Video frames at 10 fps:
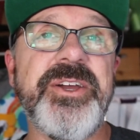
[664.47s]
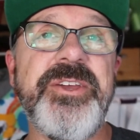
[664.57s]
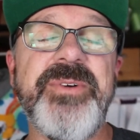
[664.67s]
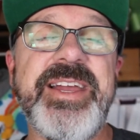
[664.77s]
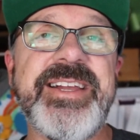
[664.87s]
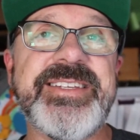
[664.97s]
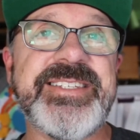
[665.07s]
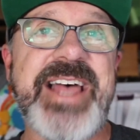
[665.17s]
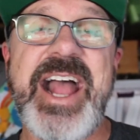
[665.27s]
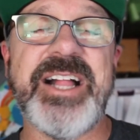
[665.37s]
you
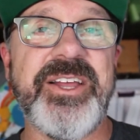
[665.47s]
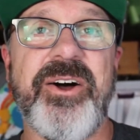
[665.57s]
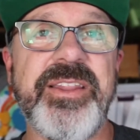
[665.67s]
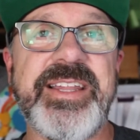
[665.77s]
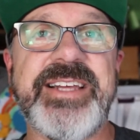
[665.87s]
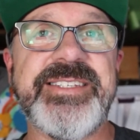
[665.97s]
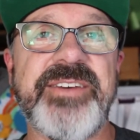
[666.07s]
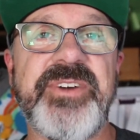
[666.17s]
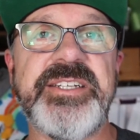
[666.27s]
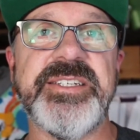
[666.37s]
exactly all of that
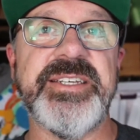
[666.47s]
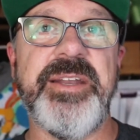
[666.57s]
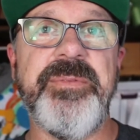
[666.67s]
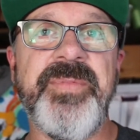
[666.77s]
stuff I just said.